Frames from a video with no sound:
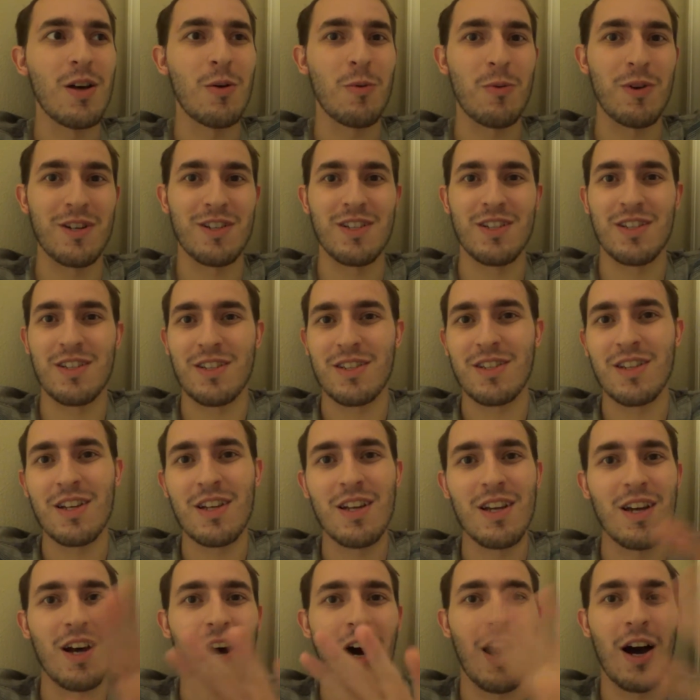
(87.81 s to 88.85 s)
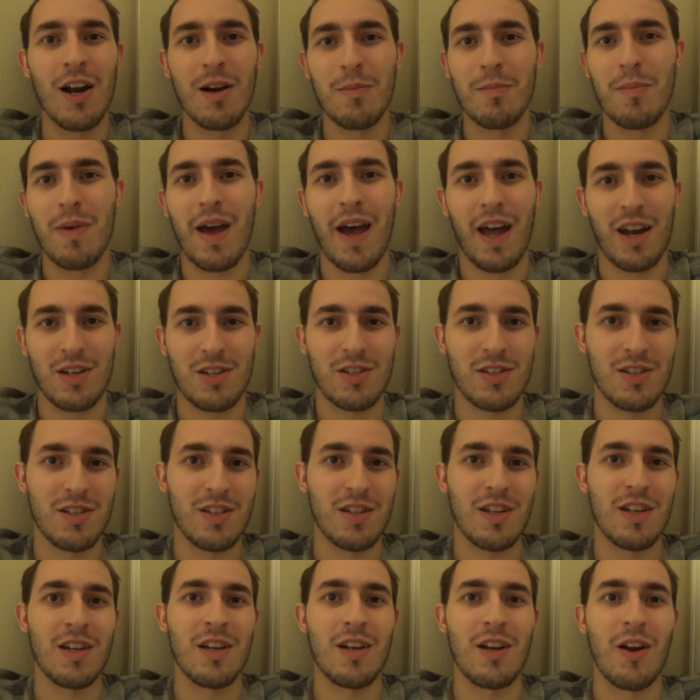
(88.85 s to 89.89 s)
which is unmatched
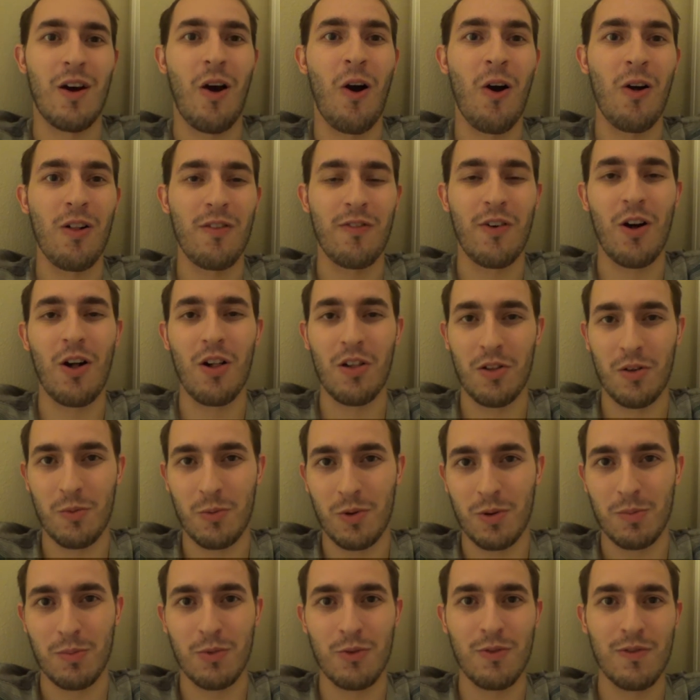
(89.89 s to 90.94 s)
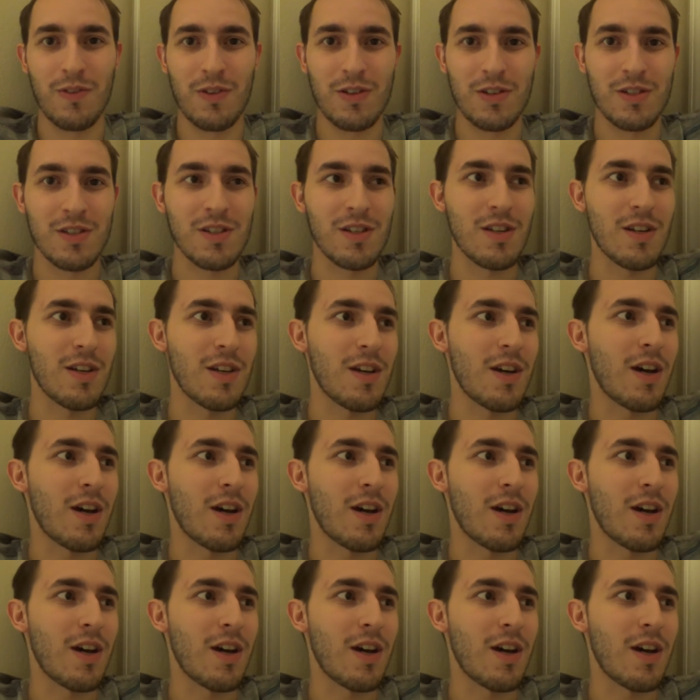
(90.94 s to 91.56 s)
in all of Hollywood movies.